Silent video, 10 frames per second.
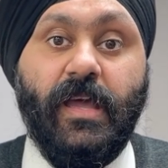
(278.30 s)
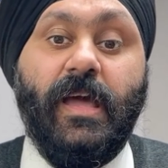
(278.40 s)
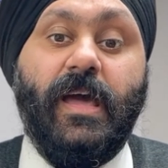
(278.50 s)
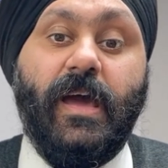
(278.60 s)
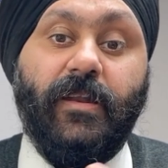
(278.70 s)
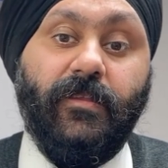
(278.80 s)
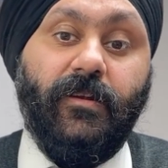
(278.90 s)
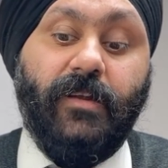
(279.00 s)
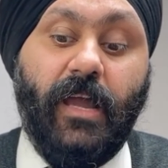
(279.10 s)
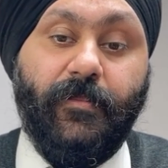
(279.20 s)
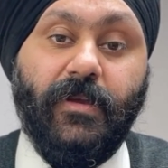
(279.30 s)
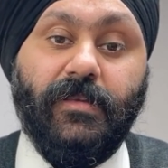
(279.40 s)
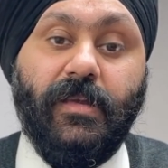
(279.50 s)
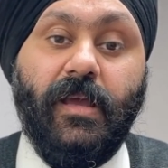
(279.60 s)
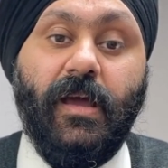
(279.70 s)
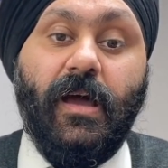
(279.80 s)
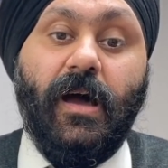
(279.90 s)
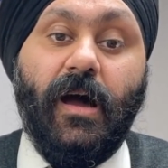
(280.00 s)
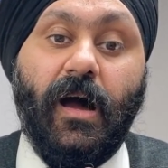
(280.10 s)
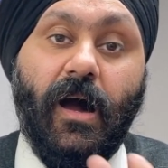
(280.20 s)
Another type is
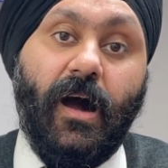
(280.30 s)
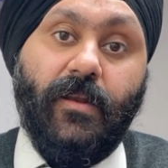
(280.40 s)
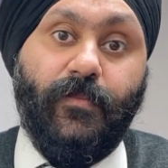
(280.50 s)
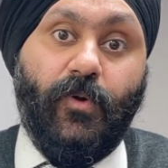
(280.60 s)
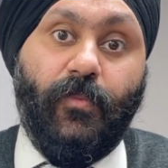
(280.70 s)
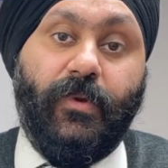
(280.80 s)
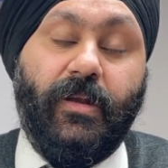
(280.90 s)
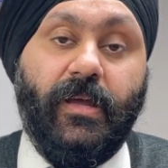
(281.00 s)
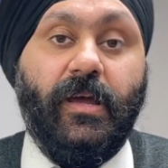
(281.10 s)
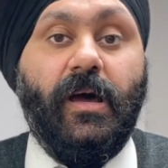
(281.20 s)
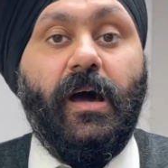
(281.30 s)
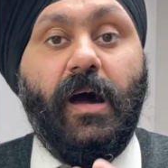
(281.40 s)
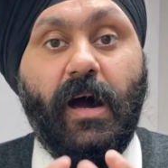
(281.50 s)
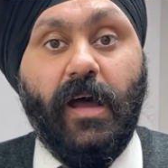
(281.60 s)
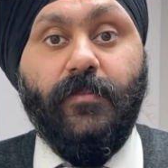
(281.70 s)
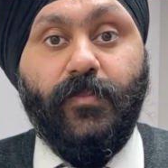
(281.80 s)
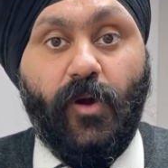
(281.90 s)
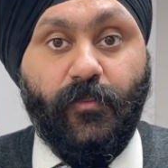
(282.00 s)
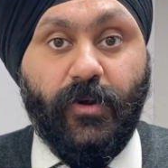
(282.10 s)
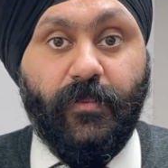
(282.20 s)
unprompted.
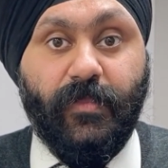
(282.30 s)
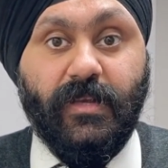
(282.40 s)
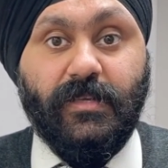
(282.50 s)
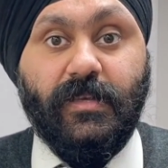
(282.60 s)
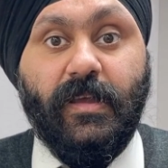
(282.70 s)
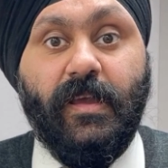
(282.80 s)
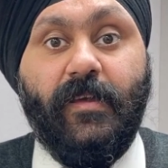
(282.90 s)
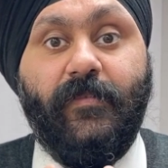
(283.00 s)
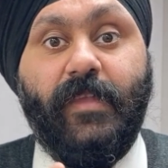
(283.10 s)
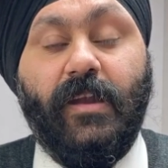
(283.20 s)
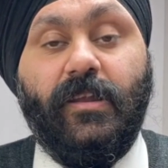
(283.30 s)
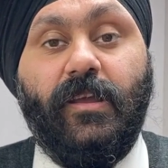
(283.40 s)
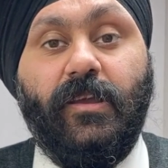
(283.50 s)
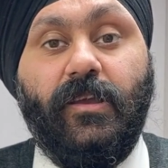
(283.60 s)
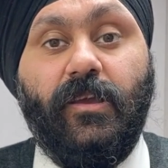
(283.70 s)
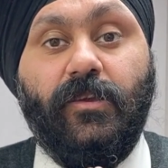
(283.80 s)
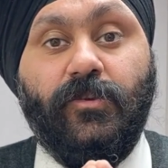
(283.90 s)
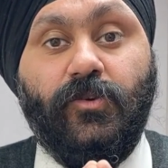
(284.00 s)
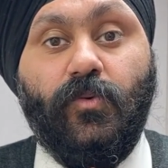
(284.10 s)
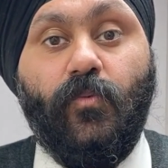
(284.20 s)
Unprompted means that
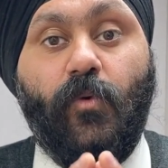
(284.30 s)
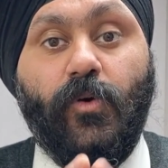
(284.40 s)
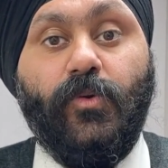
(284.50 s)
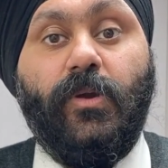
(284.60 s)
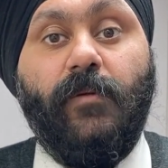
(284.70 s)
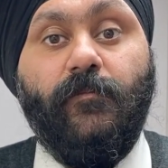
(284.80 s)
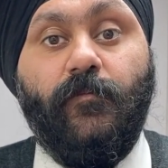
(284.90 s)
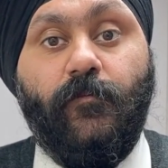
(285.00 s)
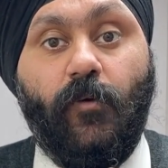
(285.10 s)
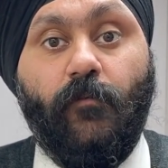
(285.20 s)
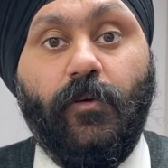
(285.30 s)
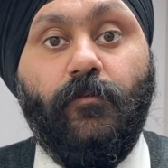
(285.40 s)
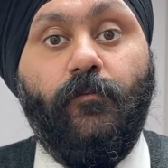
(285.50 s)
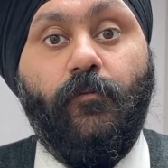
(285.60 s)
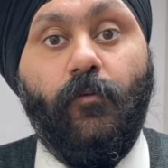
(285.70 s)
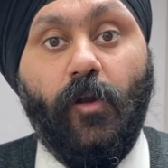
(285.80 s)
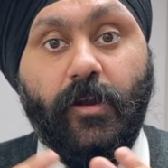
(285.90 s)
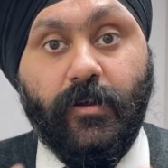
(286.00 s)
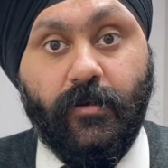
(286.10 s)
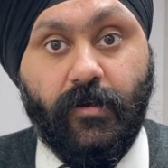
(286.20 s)
you want to come forward
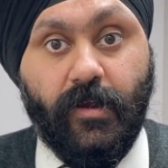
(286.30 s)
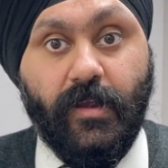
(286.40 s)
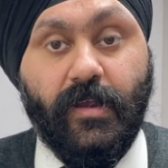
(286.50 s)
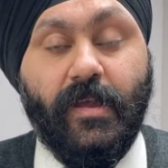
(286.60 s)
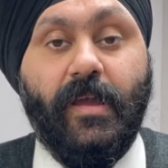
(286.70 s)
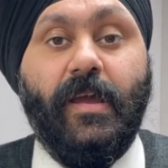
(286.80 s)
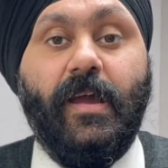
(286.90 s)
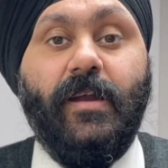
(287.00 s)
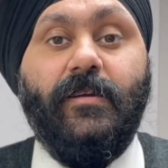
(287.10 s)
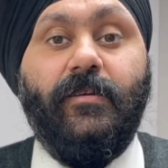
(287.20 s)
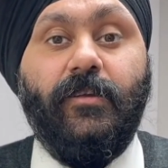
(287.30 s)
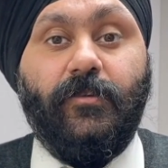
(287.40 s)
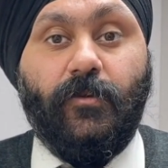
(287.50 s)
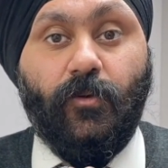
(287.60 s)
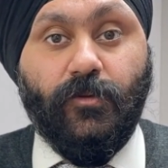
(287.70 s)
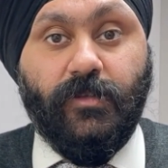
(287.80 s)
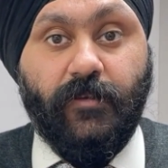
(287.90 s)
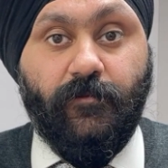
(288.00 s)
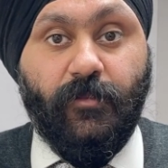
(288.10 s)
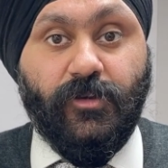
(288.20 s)
voluntarily and disclose the
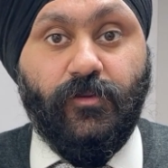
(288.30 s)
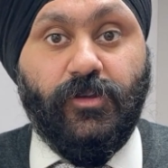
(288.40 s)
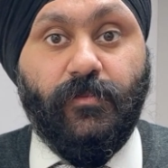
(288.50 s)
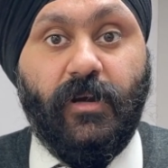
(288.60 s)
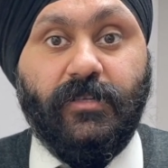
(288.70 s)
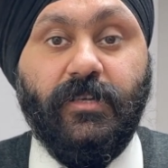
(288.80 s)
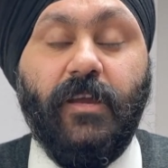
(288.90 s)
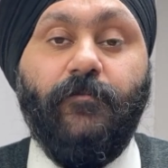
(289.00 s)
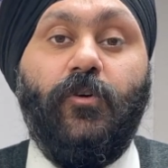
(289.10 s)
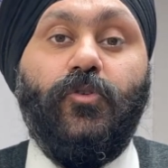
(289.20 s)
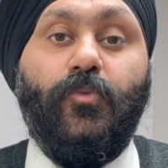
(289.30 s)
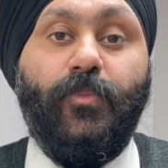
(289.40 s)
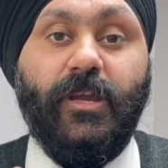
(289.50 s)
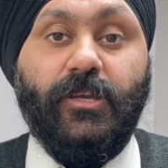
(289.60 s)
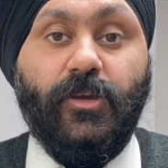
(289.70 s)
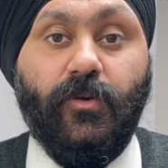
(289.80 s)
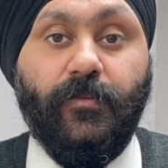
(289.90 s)
information to HMRC and want to bring your